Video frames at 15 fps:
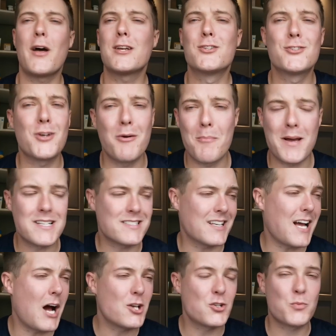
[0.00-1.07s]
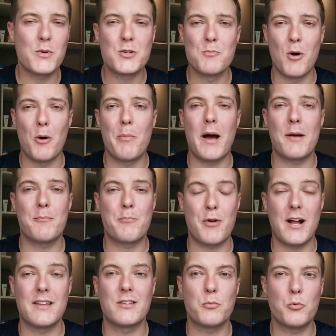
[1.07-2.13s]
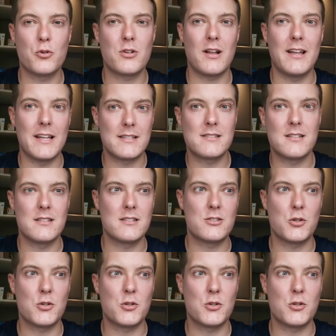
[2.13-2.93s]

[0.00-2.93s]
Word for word: That is so amazing. I just wish more brands would listen